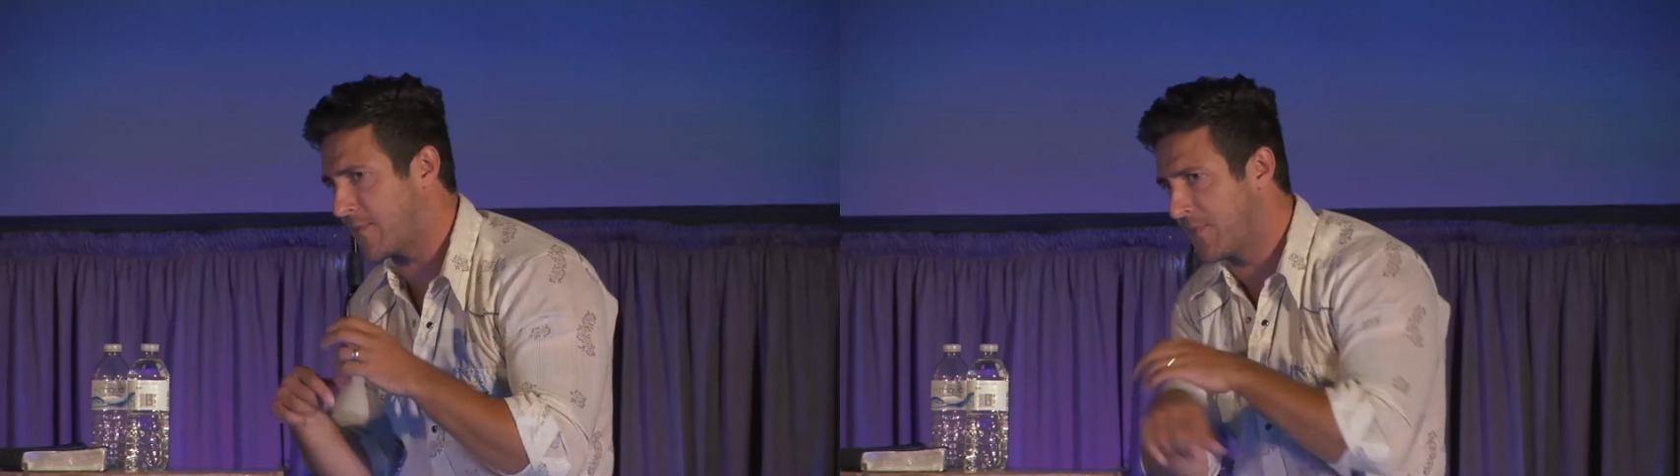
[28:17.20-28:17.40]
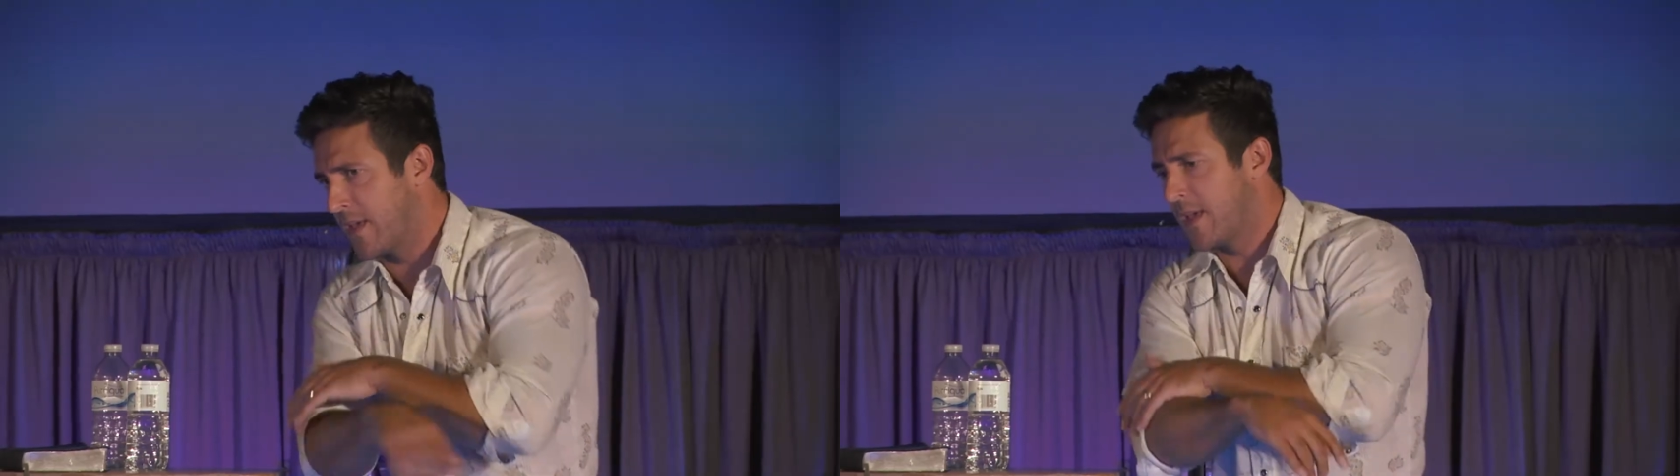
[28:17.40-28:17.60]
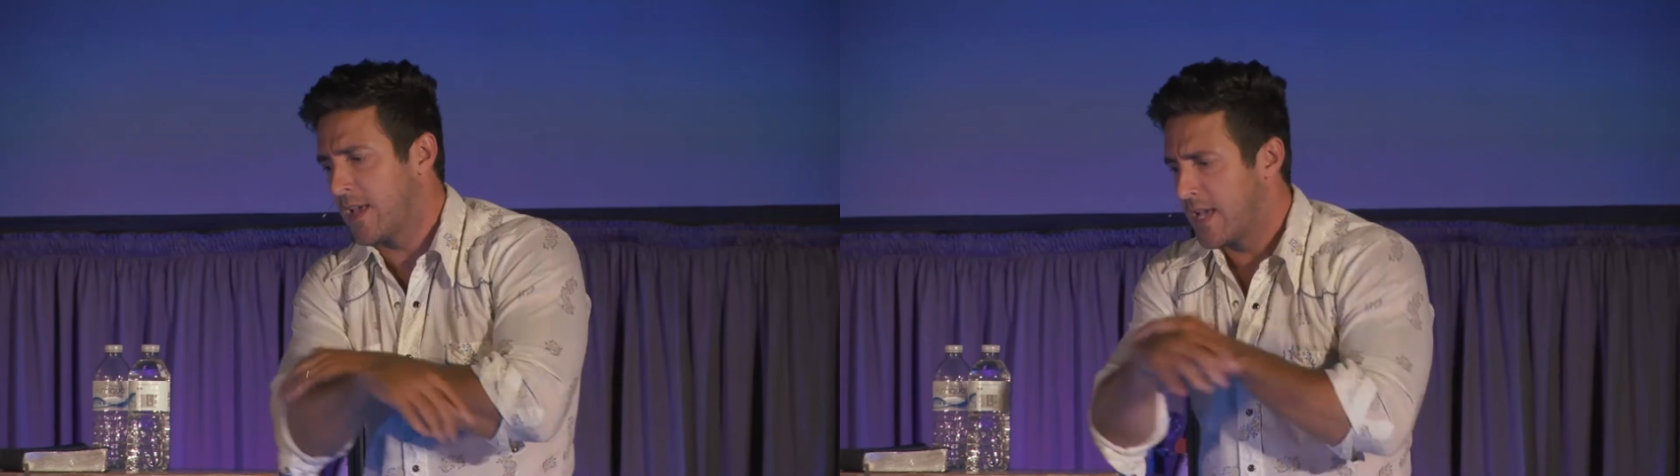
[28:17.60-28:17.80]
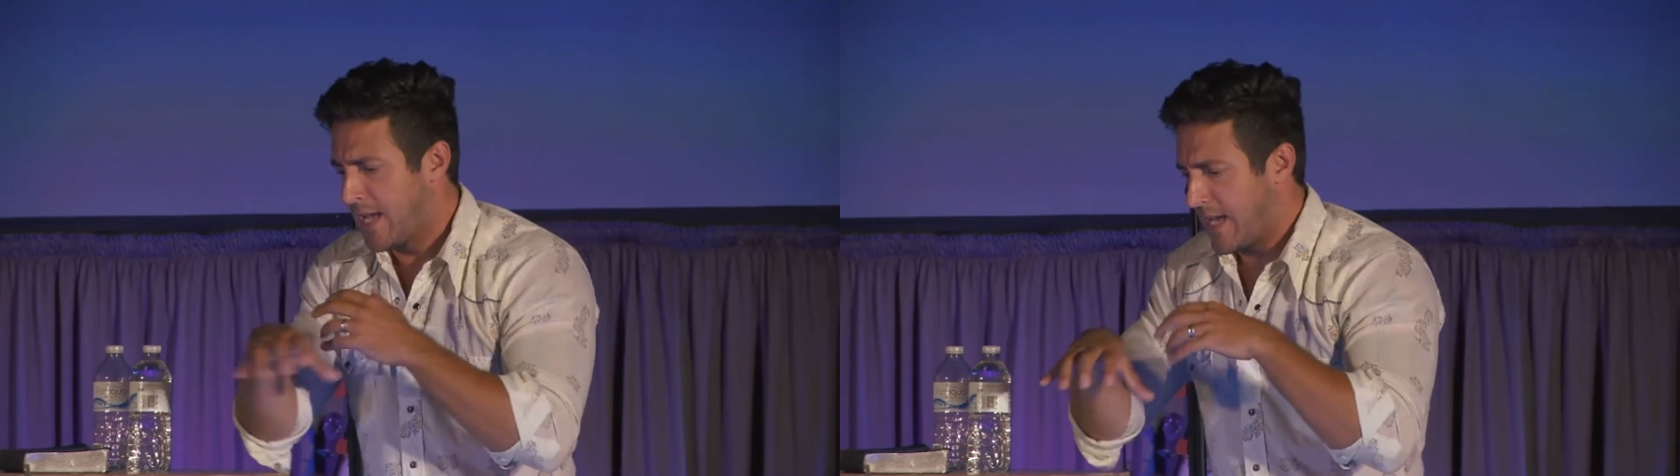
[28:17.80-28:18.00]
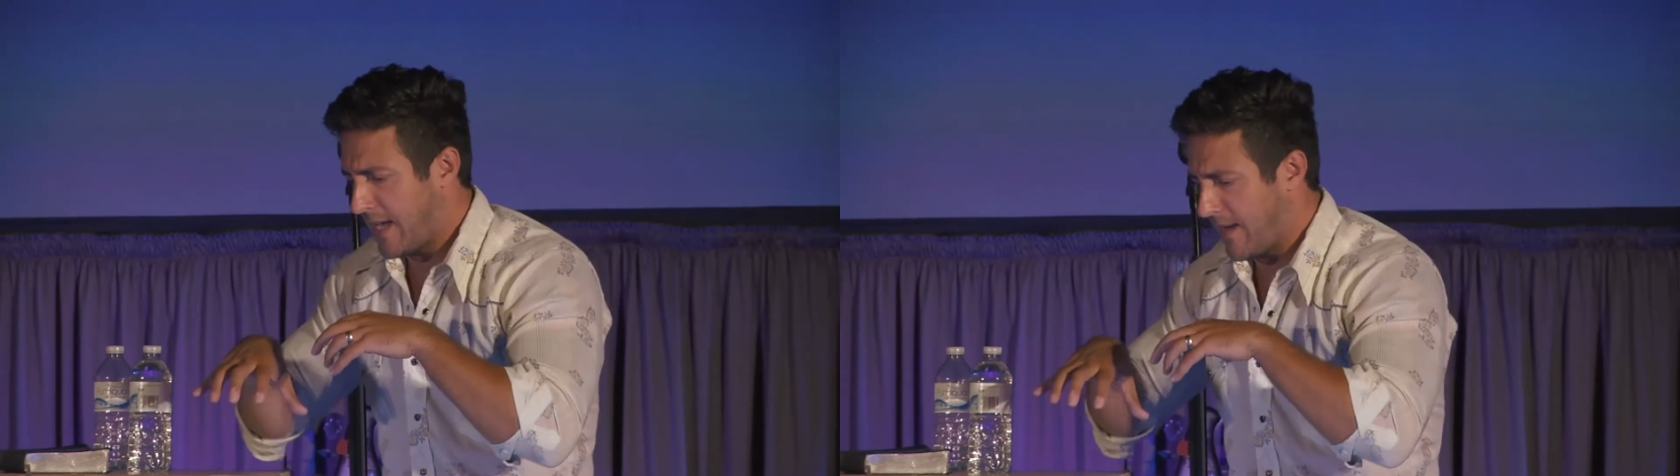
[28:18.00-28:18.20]
it.
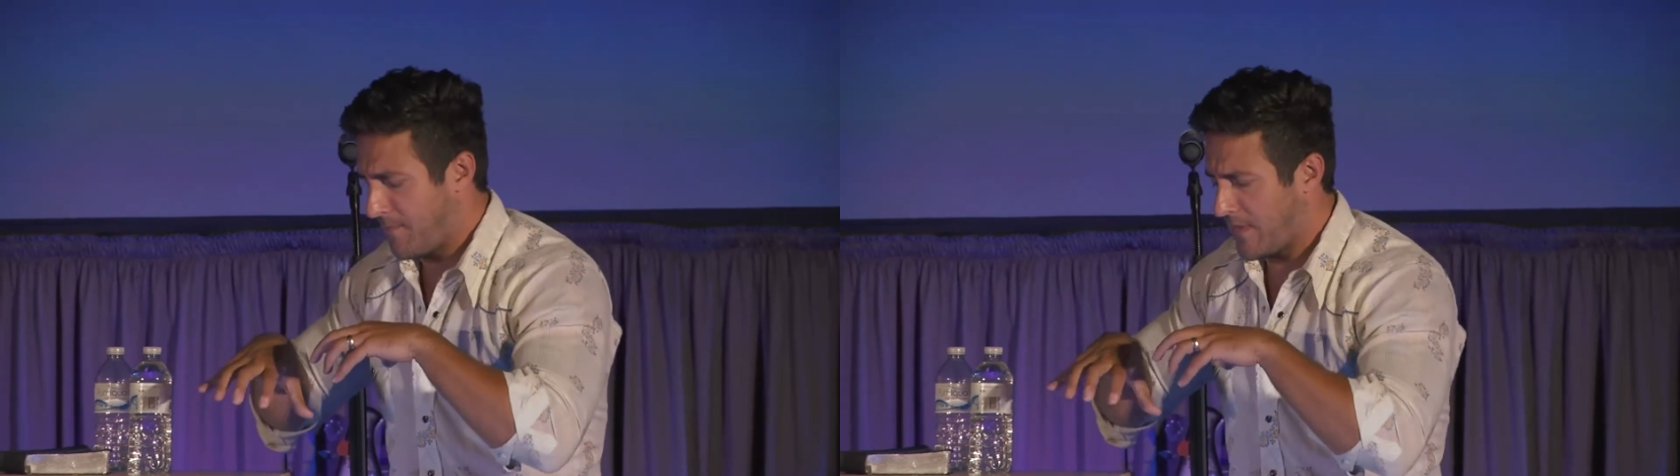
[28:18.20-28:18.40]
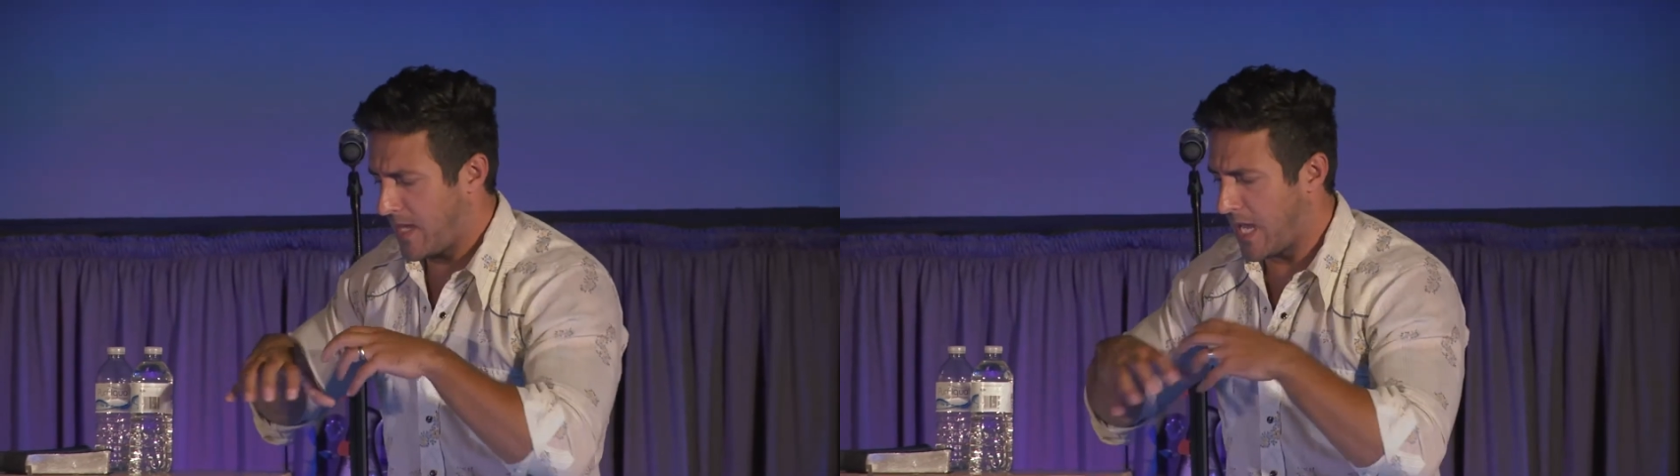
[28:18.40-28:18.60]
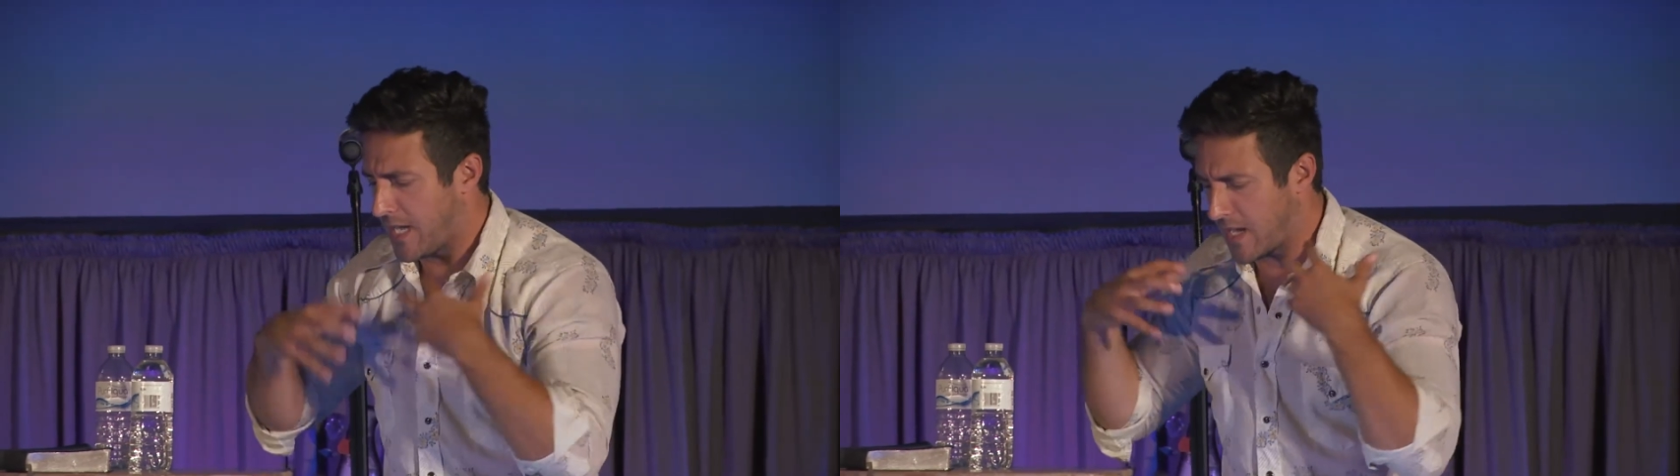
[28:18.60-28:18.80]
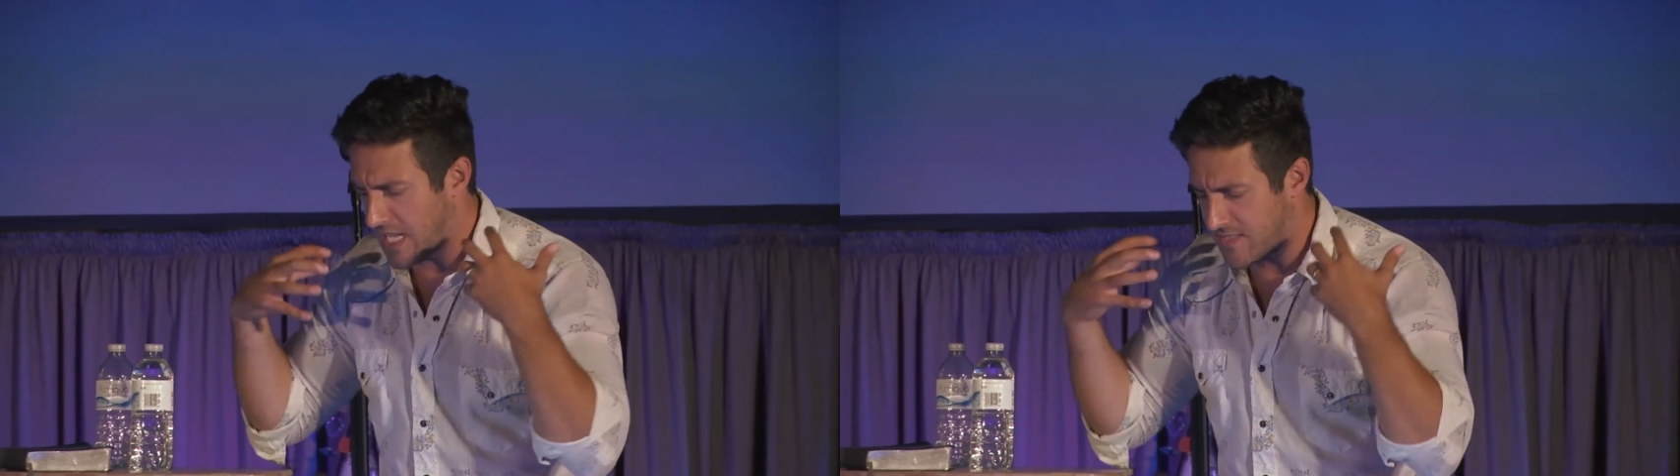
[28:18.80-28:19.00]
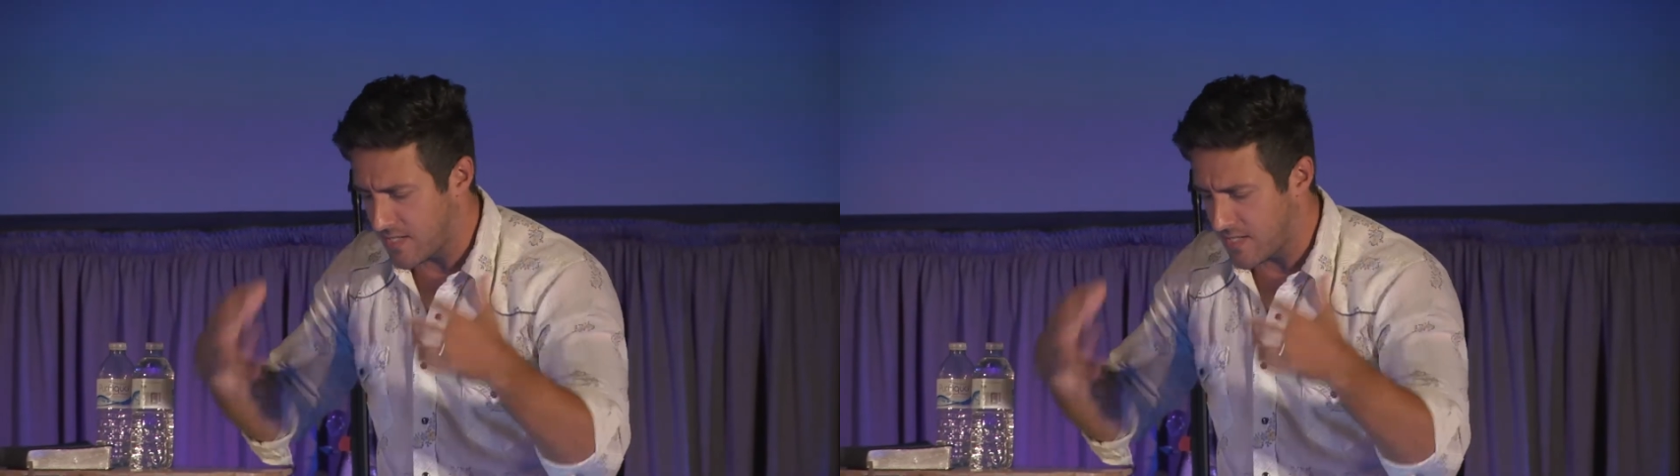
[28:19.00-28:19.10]
And